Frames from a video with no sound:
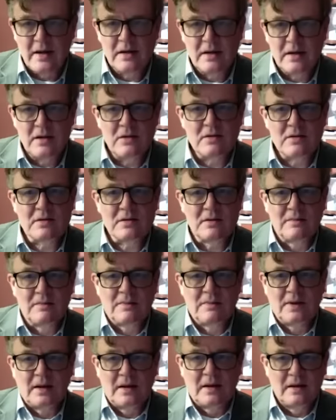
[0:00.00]
used to
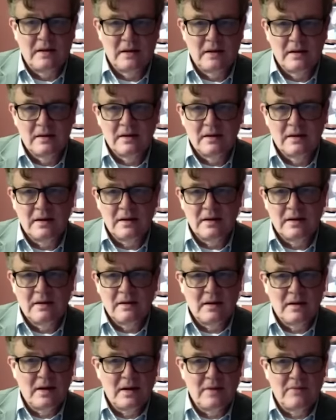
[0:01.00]
be,
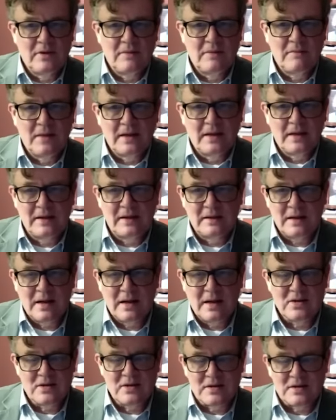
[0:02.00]
even in Maggie
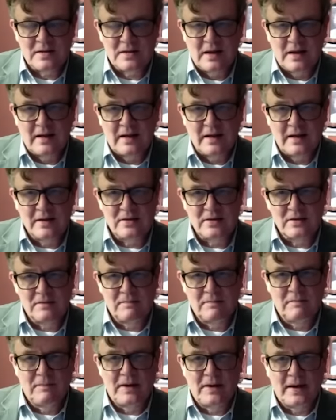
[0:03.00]
Thatcher's day, a sort
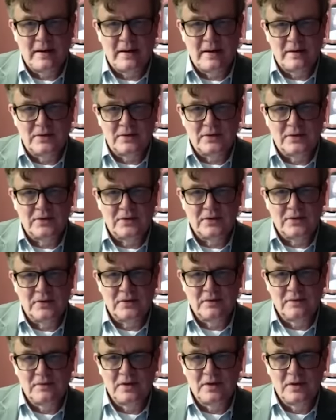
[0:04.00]
of balanced
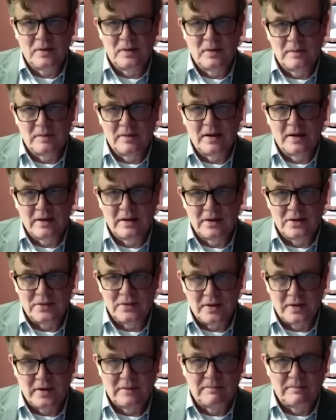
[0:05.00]
view about
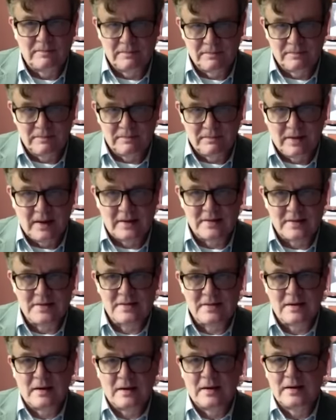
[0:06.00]

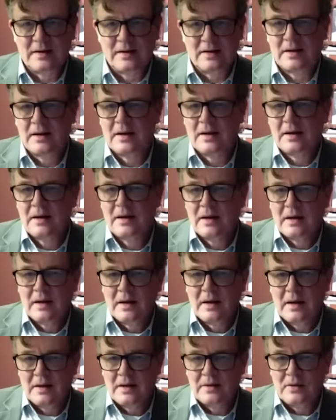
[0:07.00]
Israel-Palestine
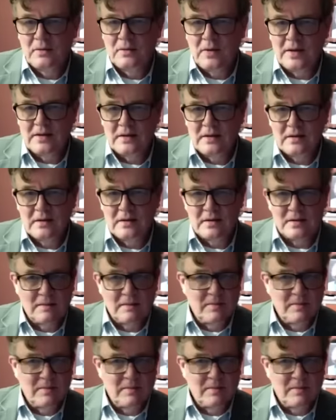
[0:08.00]
and a readiness. You know,